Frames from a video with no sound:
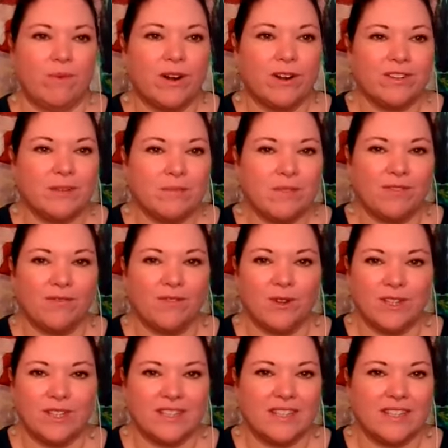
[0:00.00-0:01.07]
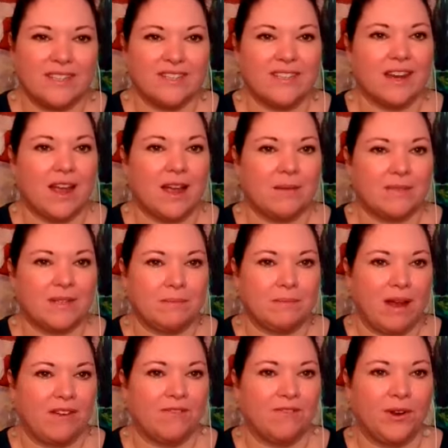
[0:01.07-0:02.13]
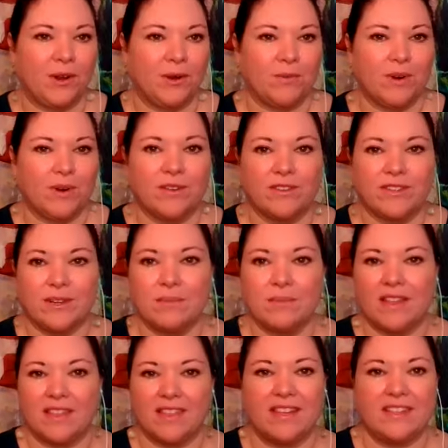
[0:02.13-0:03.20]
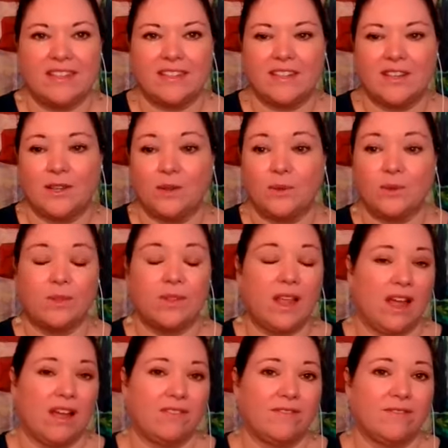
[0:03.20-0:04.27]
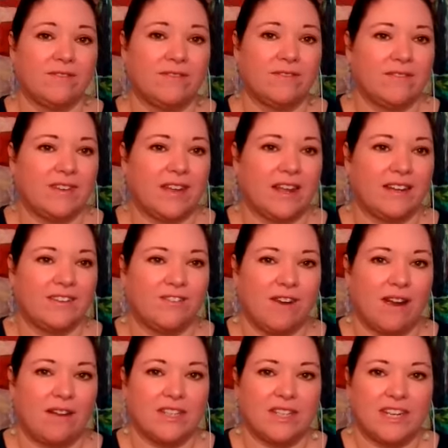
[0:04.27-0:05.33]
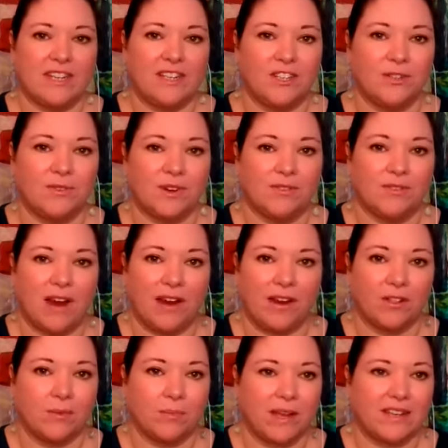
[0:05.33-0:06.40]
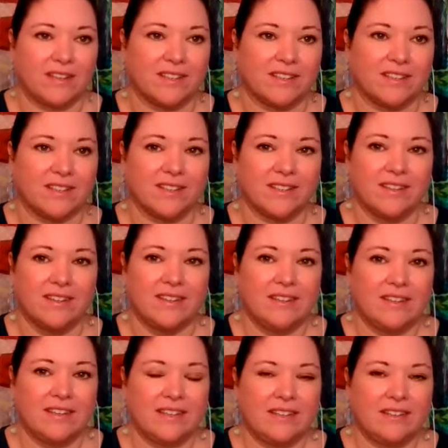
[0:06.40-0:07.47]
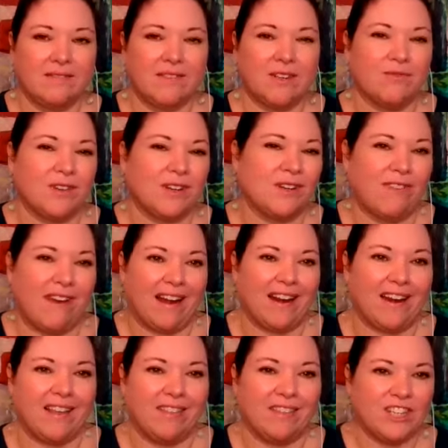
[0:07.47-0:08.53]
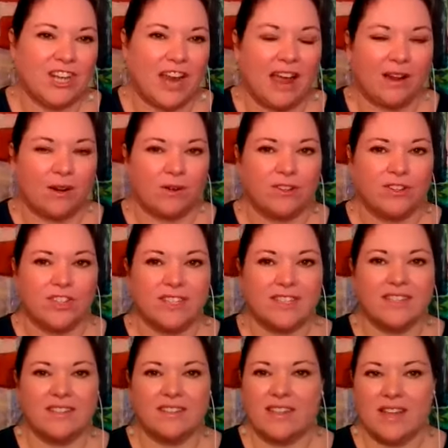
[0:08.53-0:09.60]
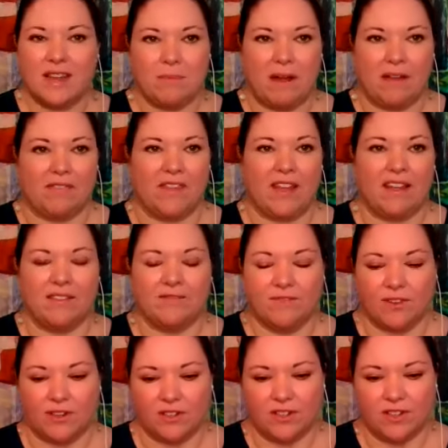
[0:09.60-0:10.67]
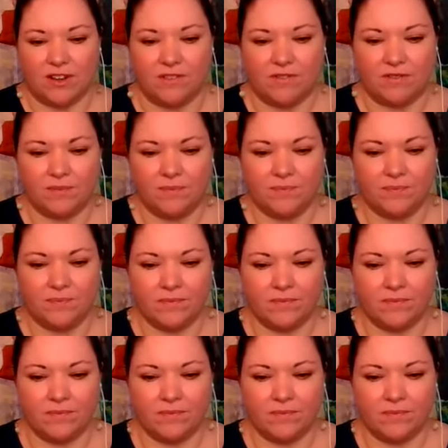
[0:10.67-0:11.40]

what are some of the first things that come to mind for you? What are some of the things that you love and gravitate to on a regular basis? Feel free to write it in the chat or just think about that for yourself.